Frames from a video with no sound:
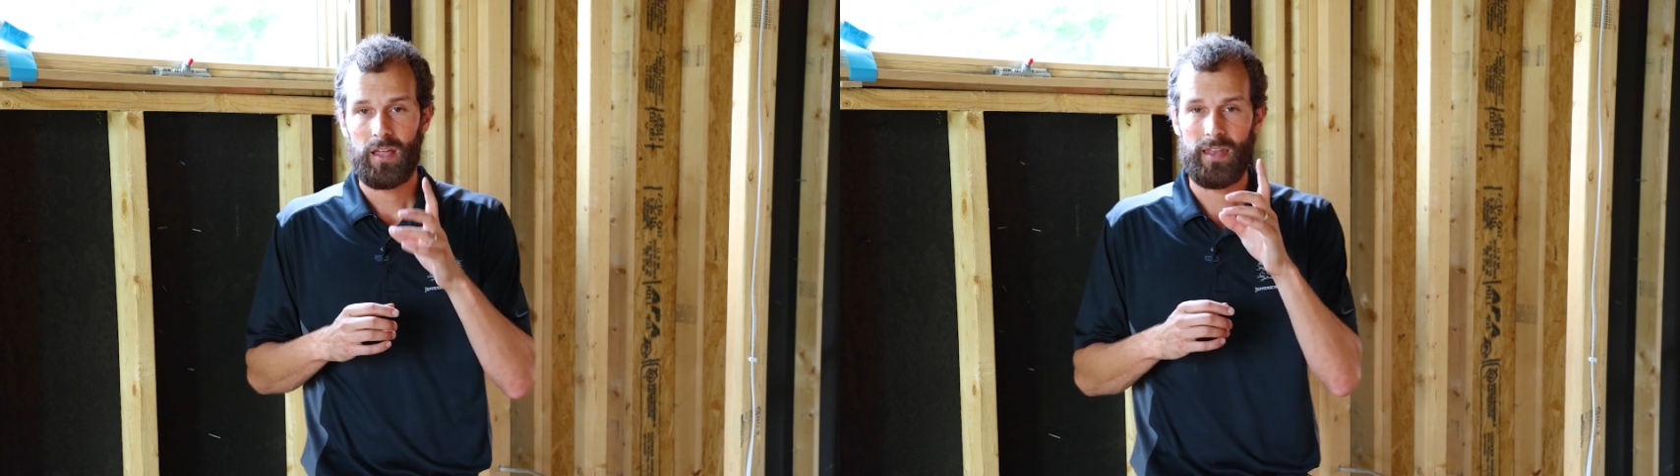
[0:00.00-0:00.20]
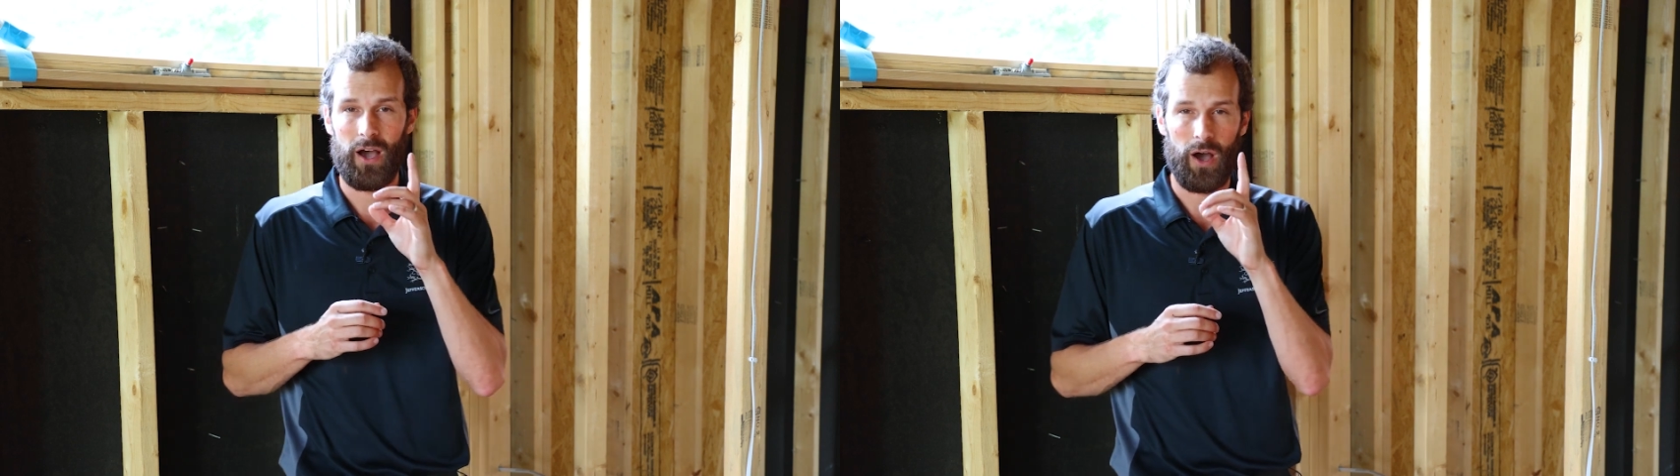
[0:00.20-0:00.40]

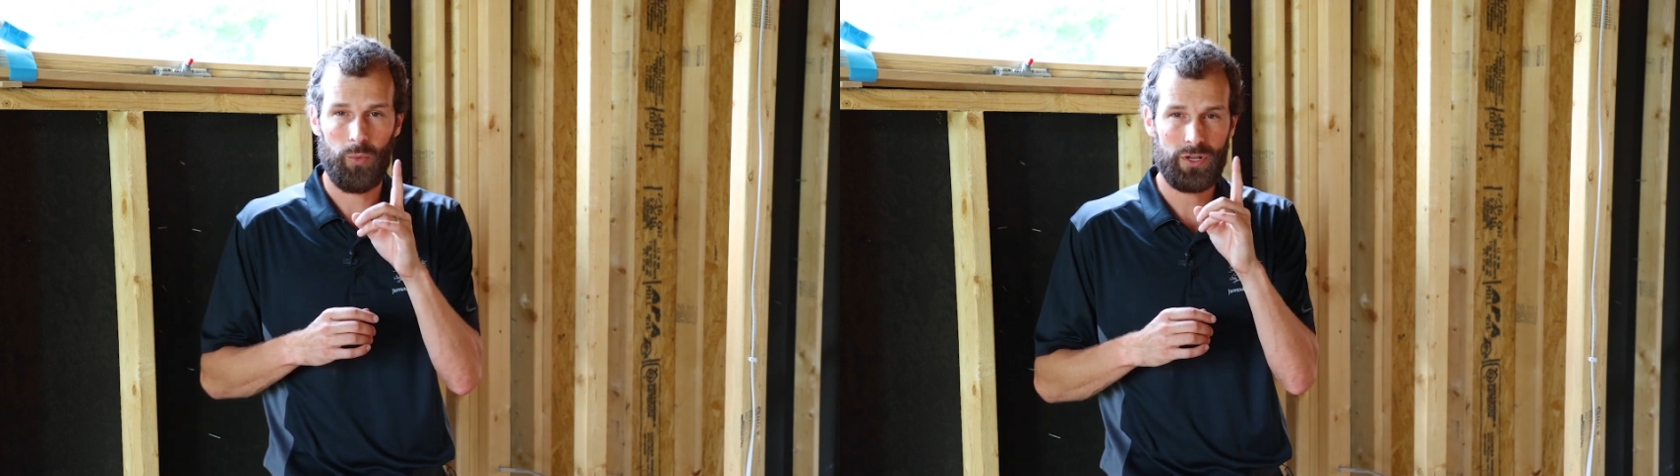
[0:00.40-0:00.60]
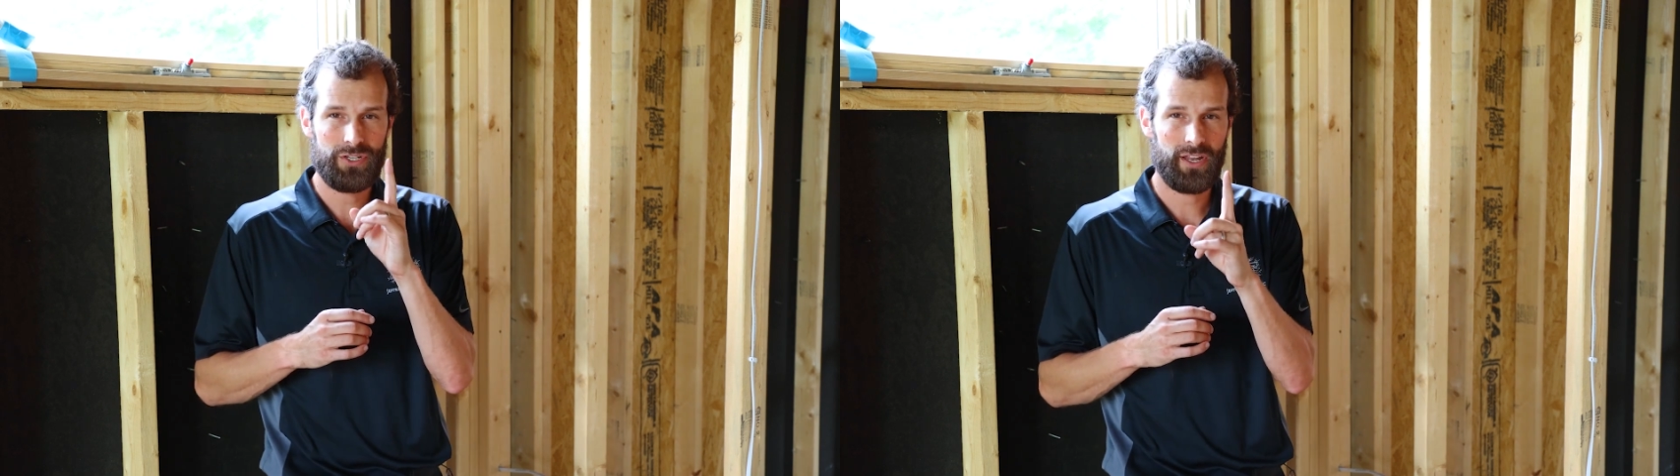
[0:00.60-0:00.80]
Now, I
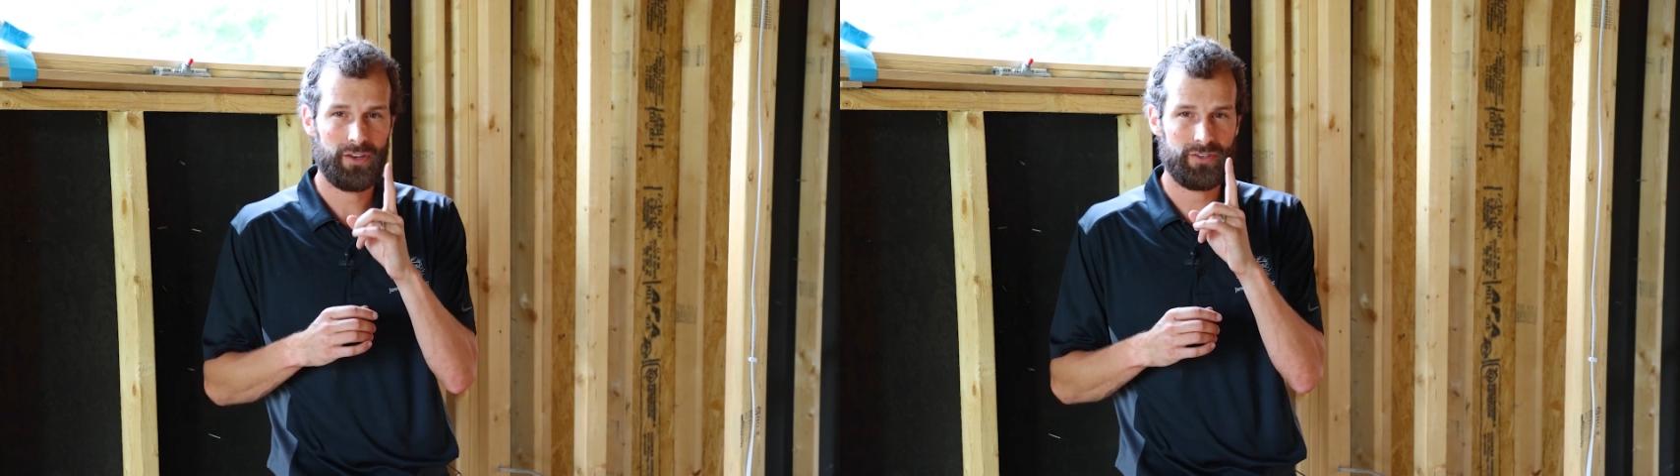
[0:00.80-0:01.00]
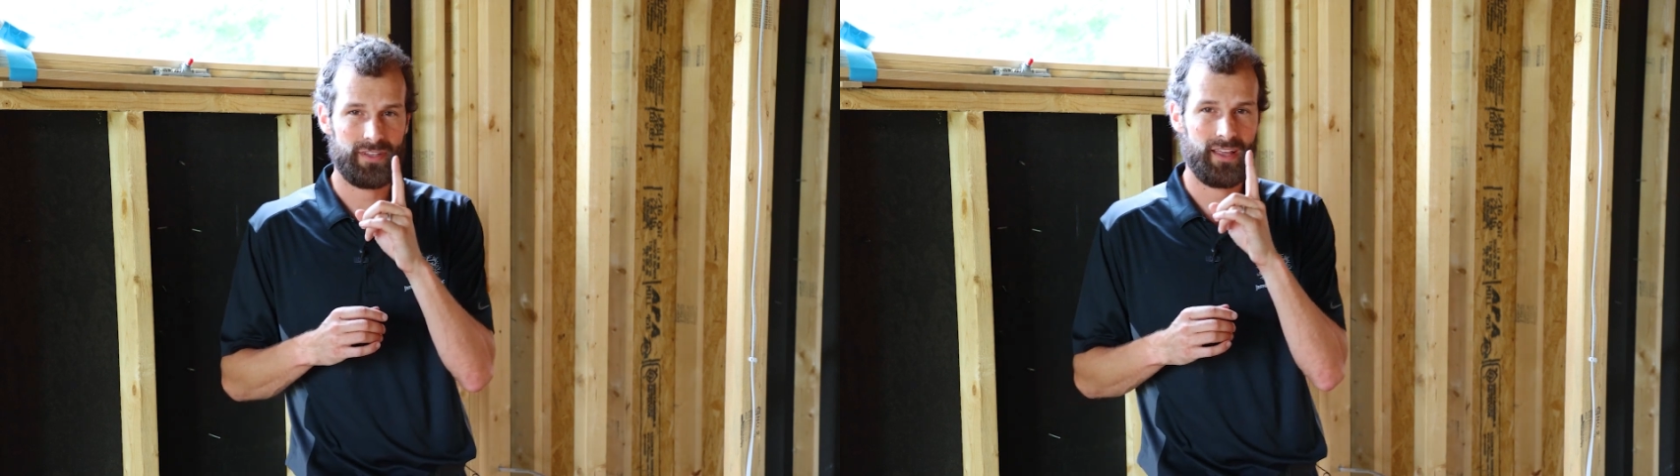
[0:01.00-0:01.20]
want you to
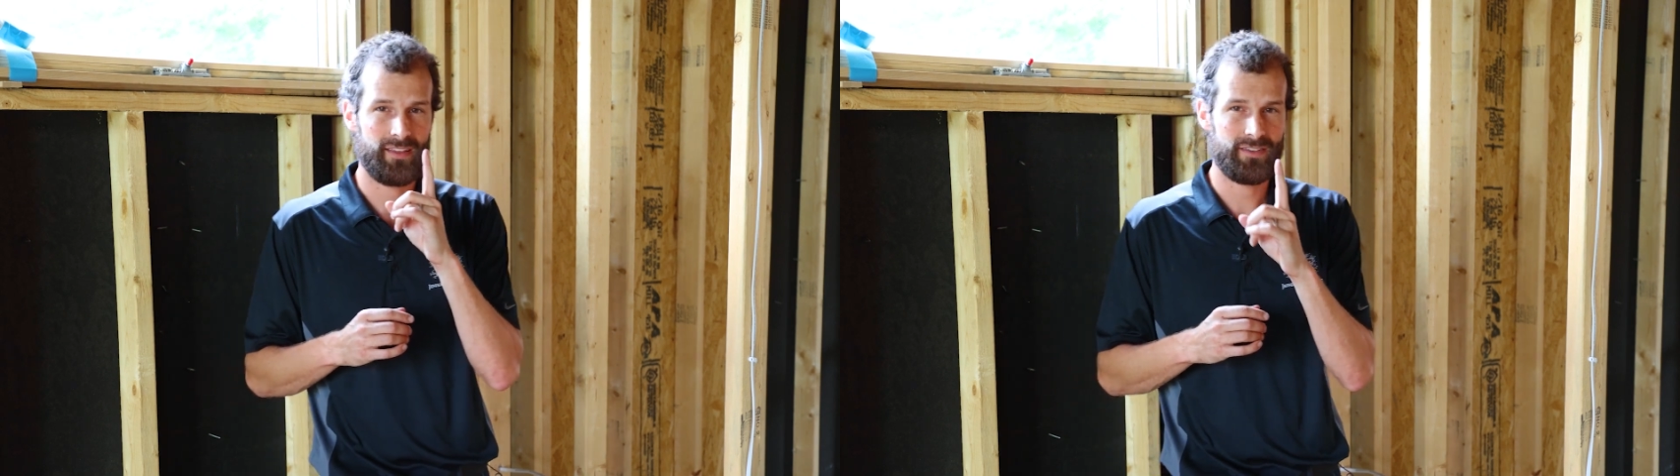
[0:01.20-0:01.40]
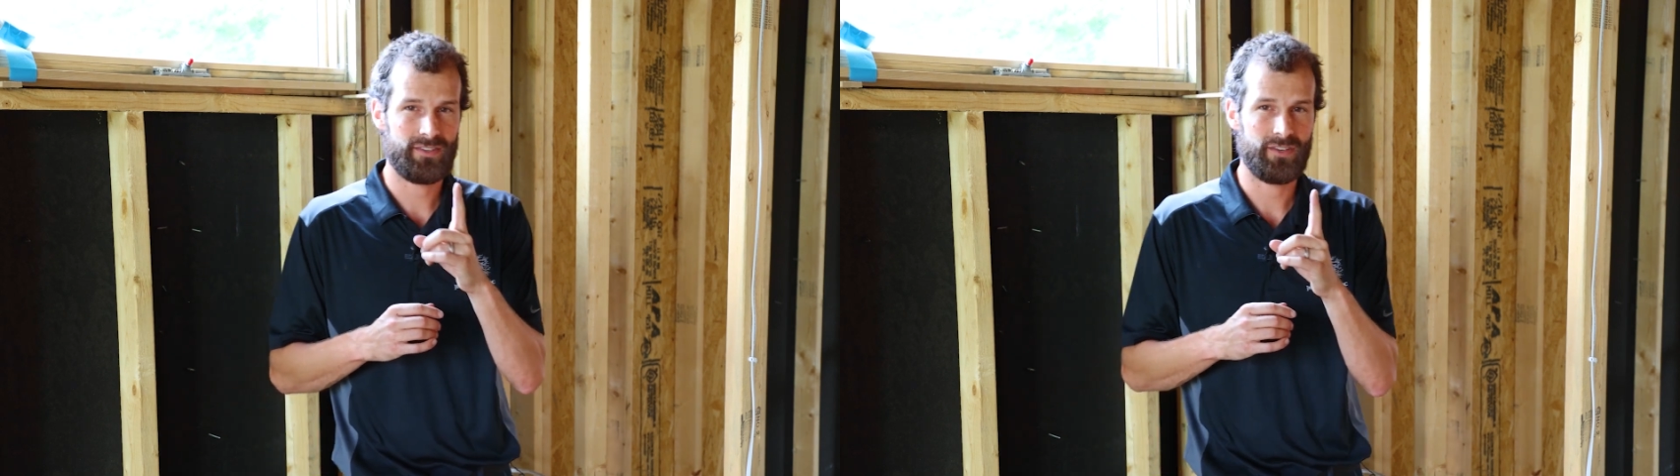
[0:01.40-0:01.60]

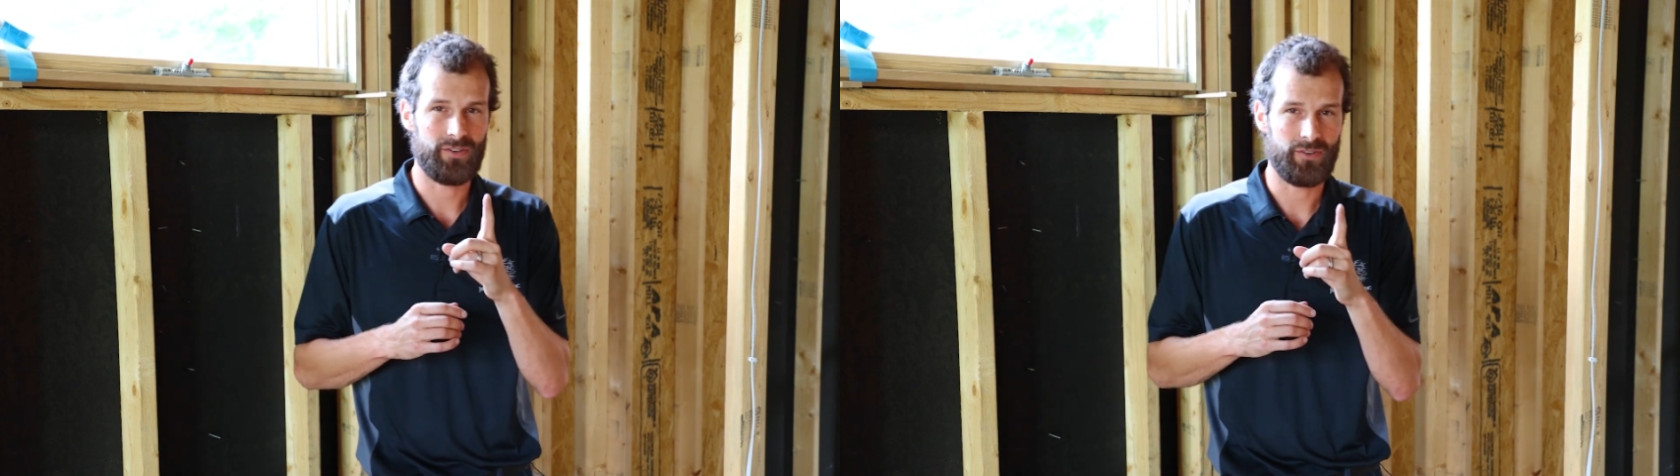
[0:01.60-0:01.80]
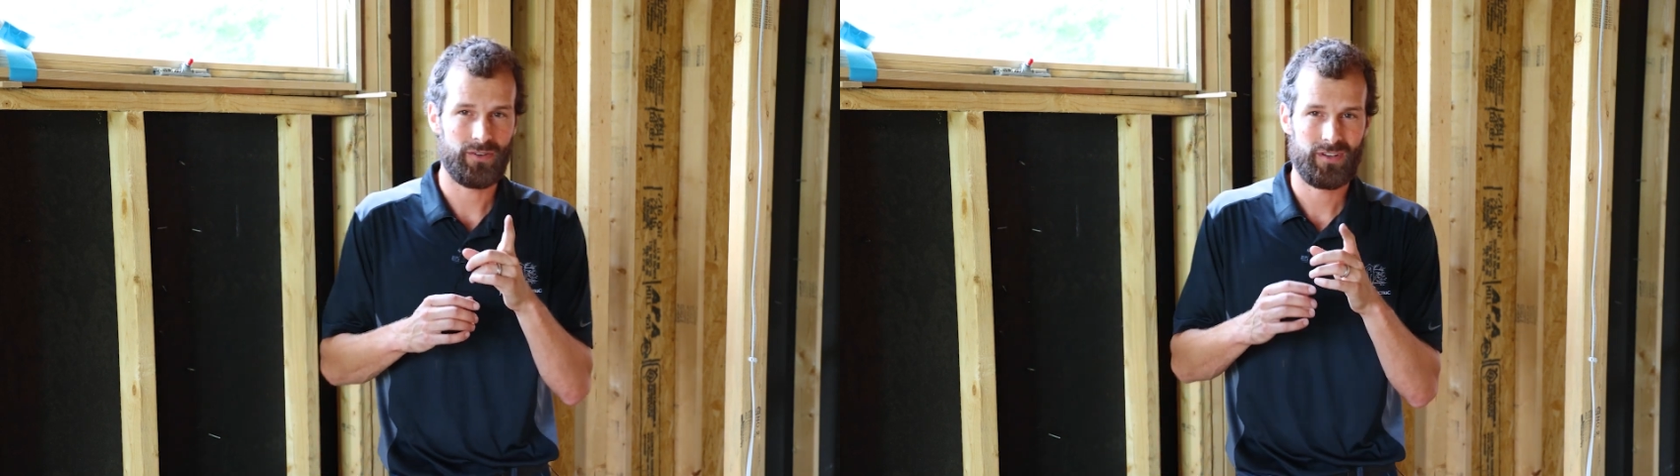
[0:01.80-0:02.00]
understand this
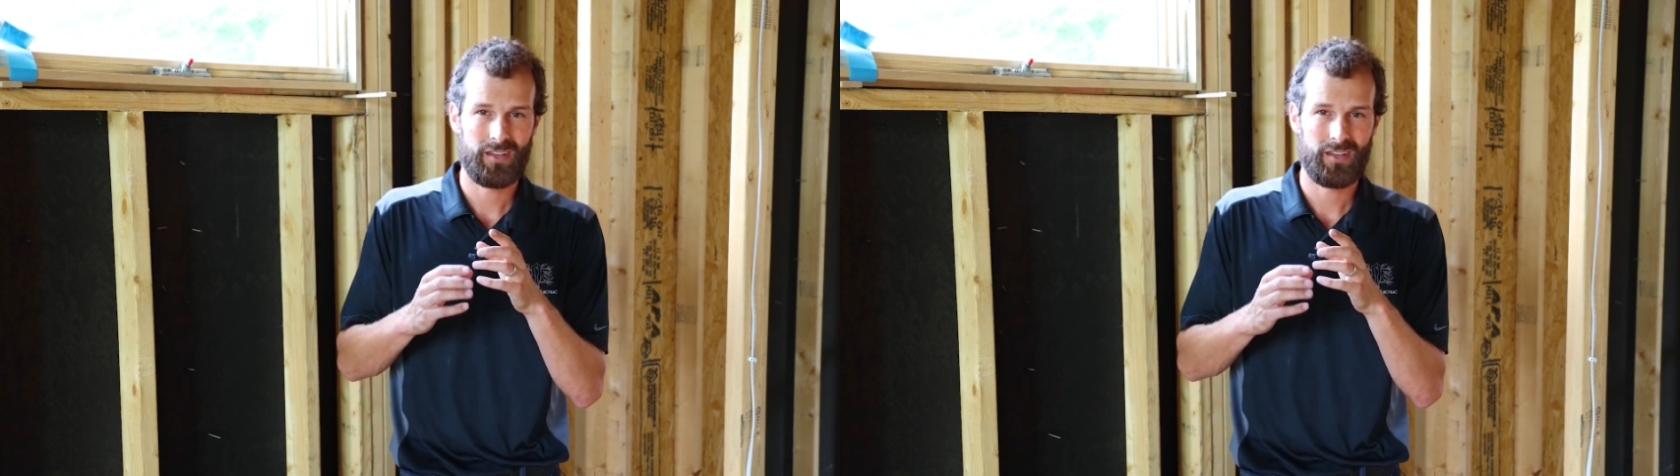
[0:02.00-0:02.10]
too.